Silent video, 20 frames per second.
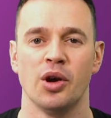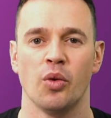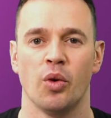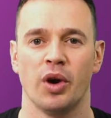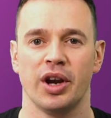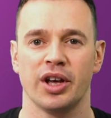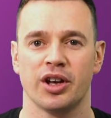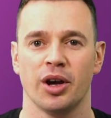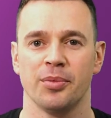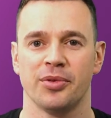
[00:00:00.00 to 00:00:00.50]

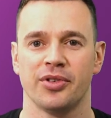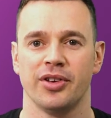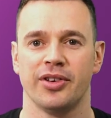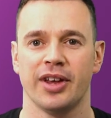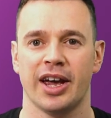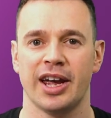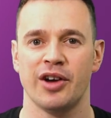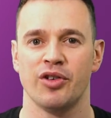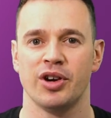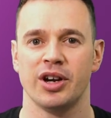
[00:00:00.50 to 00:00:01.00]
When it comes to
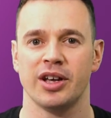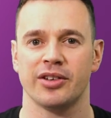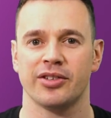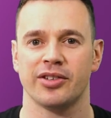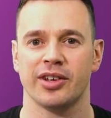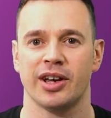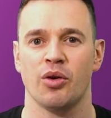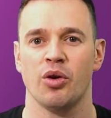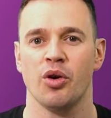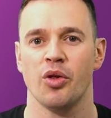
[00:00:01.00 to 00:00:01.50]
data in
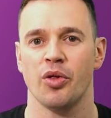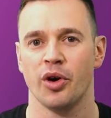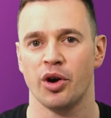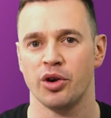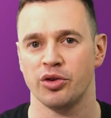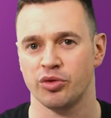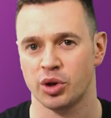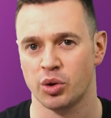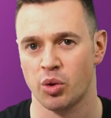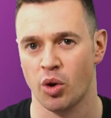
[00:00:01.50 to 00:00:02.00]
Excel,
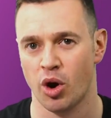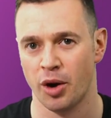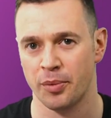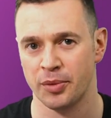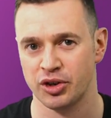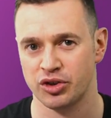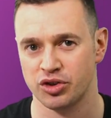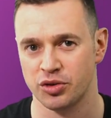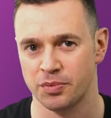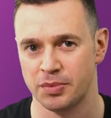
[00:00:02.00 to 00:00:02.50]
those
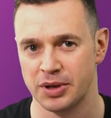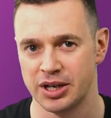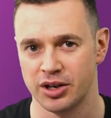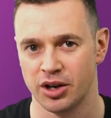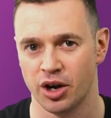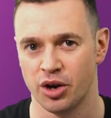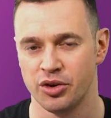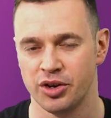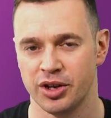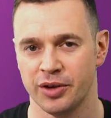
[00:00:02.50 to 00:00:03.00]
requirements should be
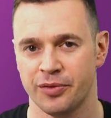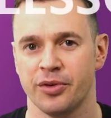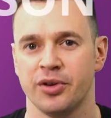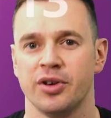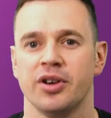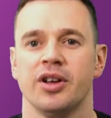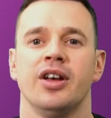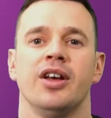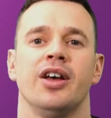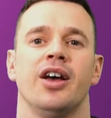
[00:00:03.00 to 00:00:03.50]
no
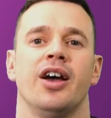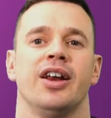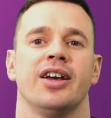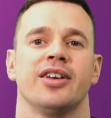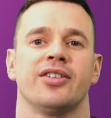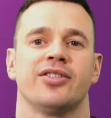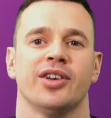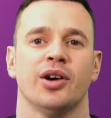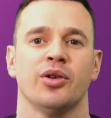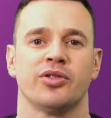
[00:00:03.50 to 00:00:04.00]
different, and
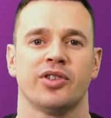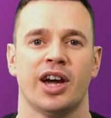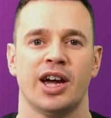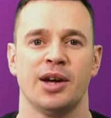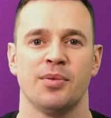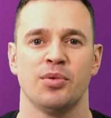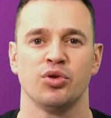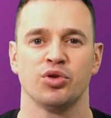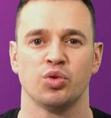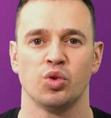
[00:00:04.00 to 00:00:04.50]
Excel
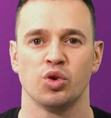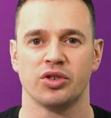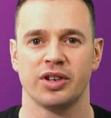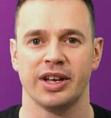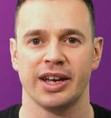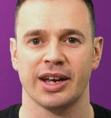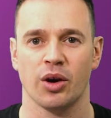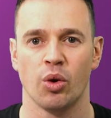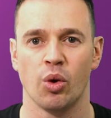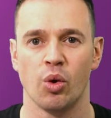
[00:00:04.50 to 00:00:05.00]
tables will
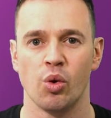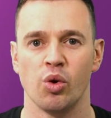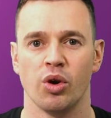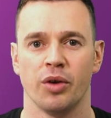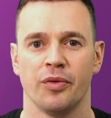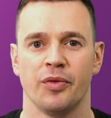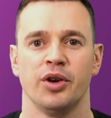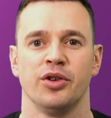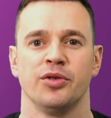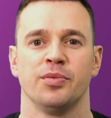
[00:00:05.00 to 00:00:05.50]
tick all
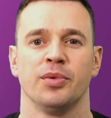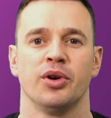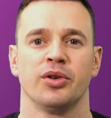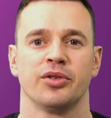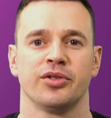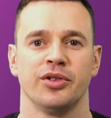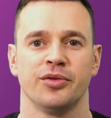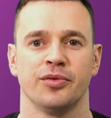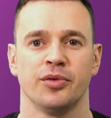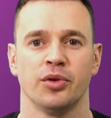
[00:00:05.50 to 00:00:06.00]
of those
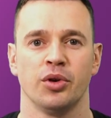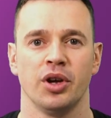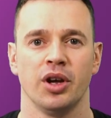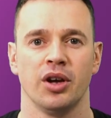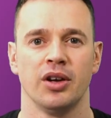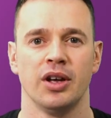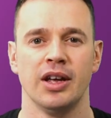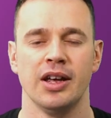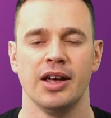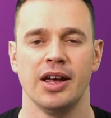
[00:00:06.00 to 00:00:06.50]
boxes for
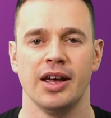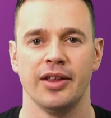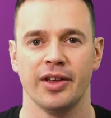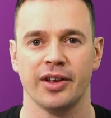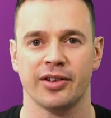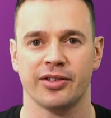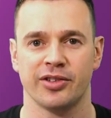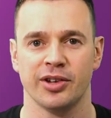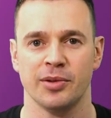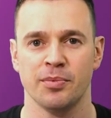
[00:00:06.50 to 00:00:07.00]
you.
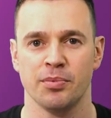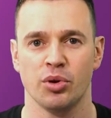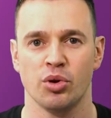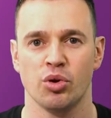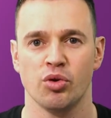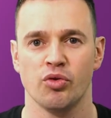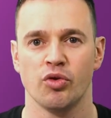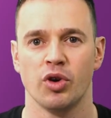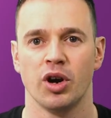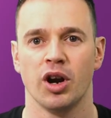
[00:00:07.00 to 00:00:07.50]
They're
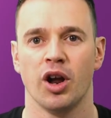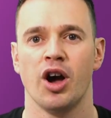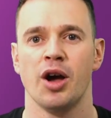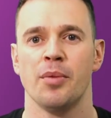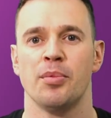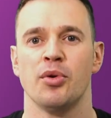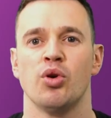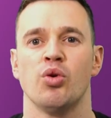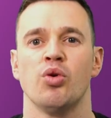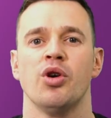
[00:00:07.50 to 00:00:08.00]
simple,
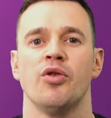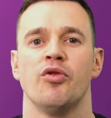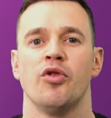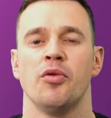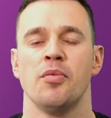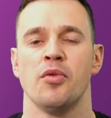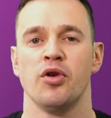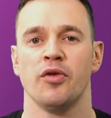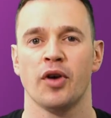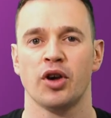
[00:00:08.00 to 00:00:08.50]
reliable,
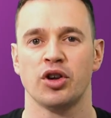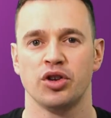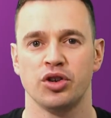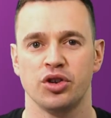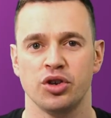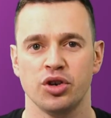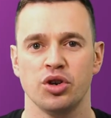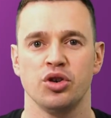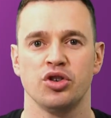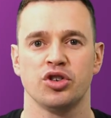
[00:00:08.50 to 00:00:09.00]
remove a
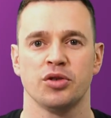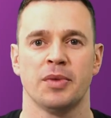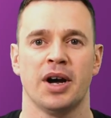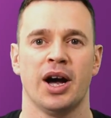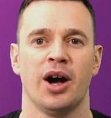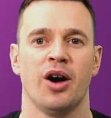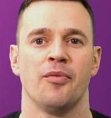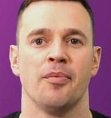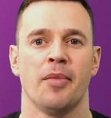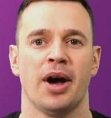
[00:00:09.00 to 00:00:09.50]
huge
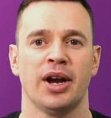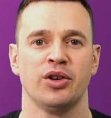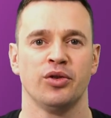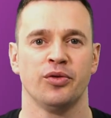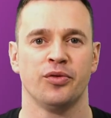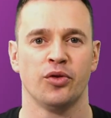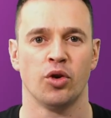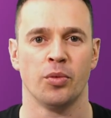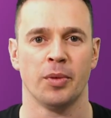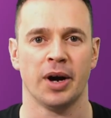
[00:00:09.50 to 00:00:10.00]
amount of manual
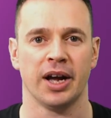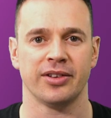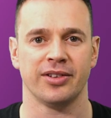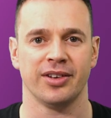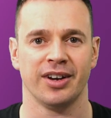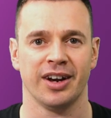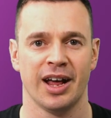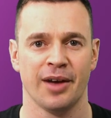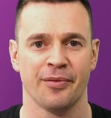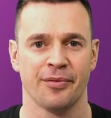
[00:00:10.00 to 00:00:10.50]

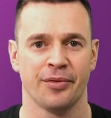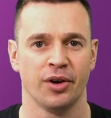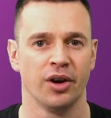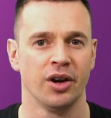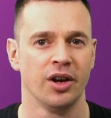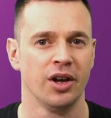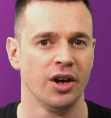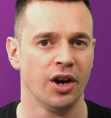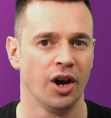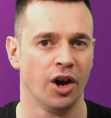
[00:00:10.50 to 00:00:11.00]
formatting and effort,
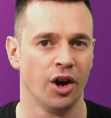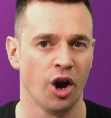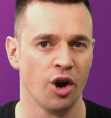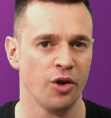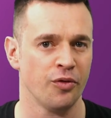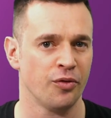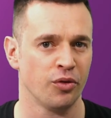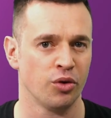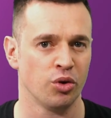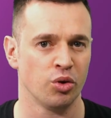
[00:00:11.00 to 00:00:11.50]
and
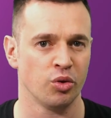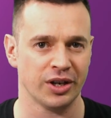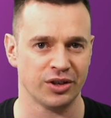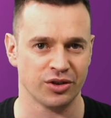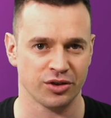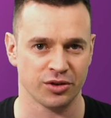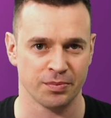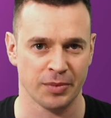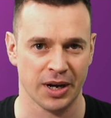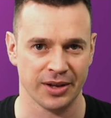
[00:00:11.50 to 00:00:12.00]
overall they
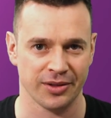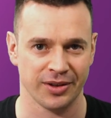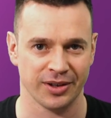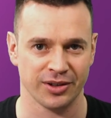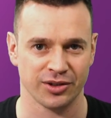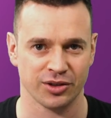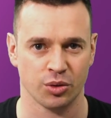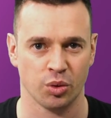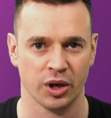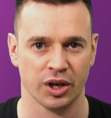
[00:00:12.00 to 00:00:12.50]
just make
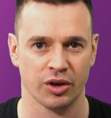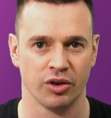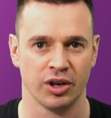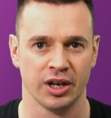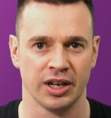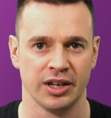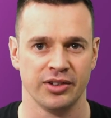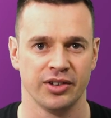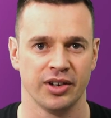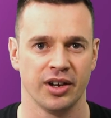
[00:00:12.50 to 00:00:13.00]
things quicker and
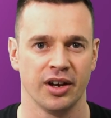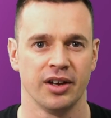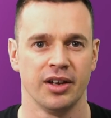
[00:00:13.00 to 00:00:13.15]
easier.